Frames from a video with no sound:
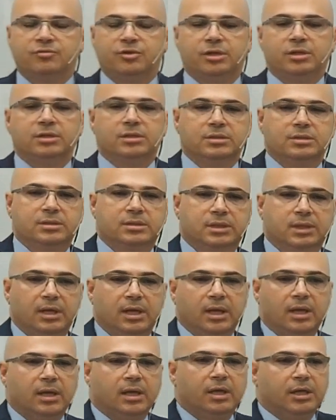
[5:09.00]
Run away to
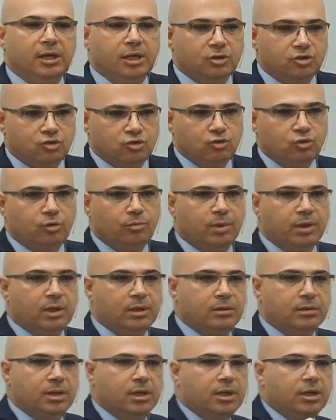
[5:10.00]
save your lives.
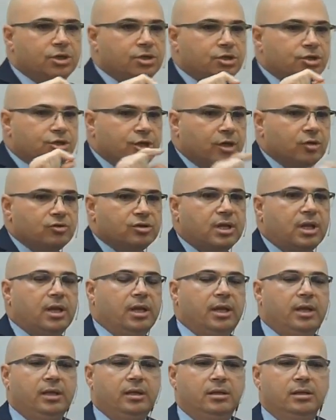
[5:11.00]
And
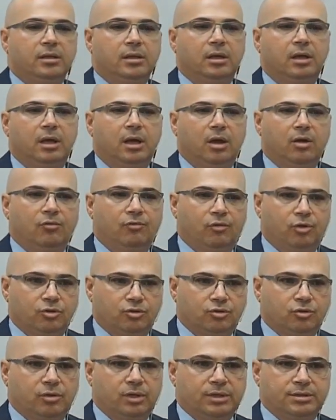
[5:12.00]
go up to Jerusalem.
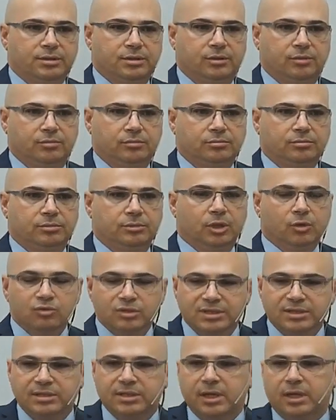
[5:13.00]

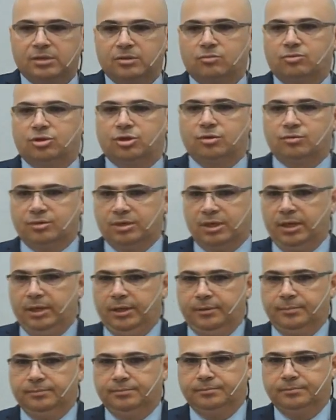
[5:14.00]
May Jerusalem
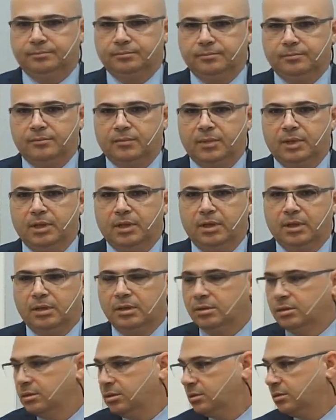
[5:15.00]
go up to your heart. Don't
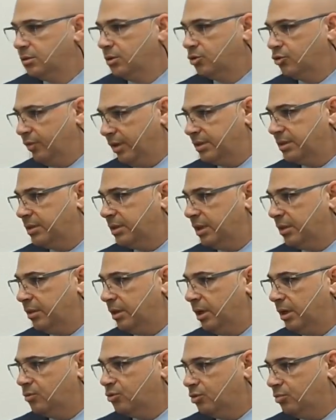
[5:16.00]
forget this.
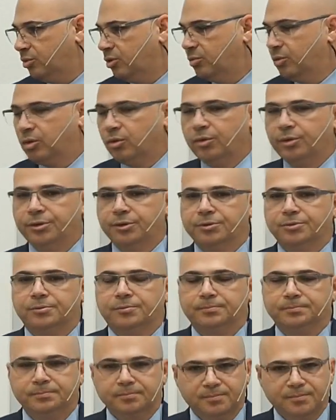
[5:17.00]

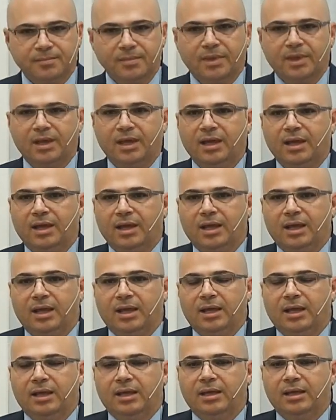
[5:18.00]
If I uh,
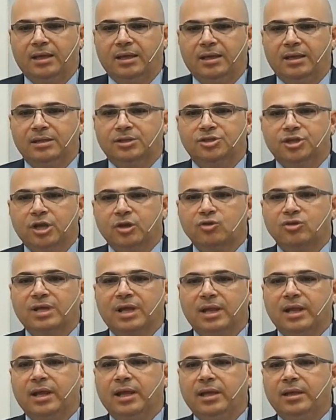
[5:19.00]
made a
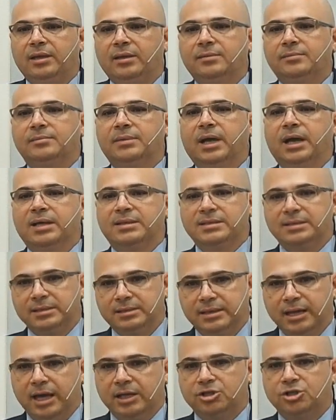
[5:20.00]
quote that is
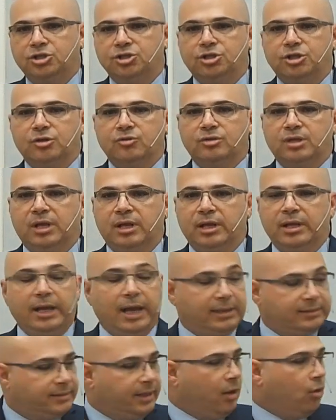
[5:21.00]
not
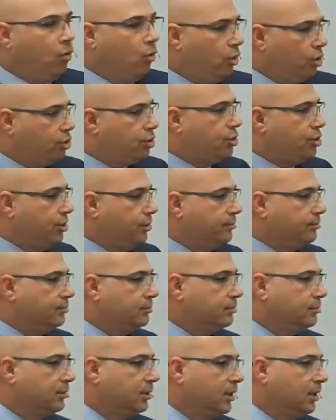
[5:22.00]
correct, just correct me.